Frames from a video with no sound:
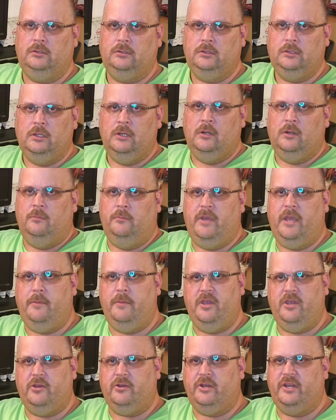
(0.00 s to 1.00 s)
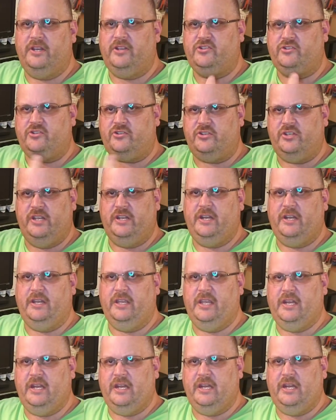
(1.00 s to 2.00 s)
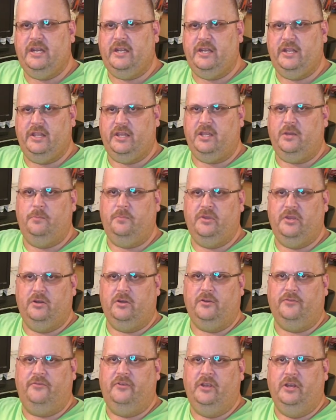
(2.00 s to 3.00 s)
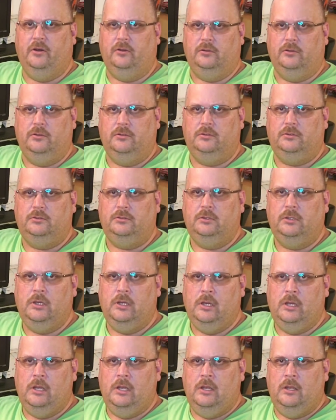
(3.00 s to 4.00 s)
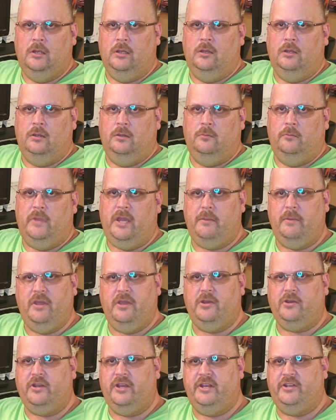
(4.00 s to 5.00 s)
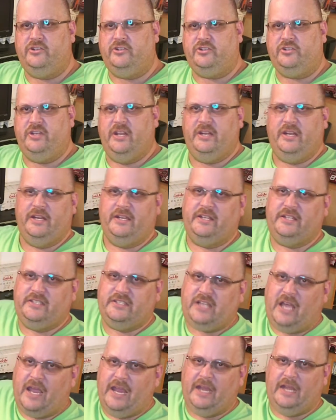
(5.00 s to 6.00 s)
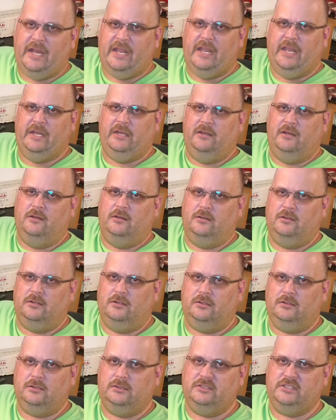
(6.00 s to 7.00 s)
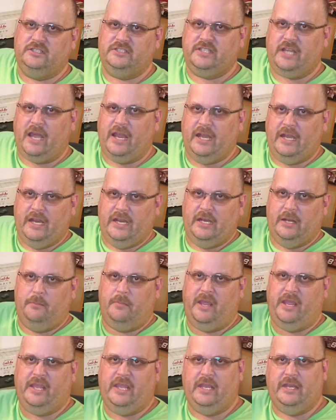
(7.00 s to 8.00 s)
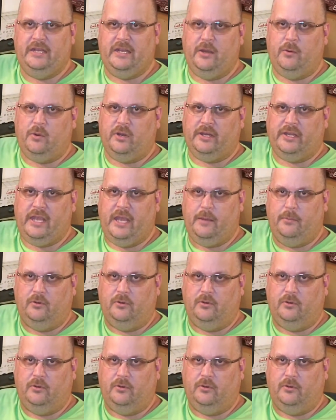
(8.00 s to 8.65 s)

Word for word: Maybe you're interested in getting into the computer field. Maybe you're interested in designing, designing and making network cables.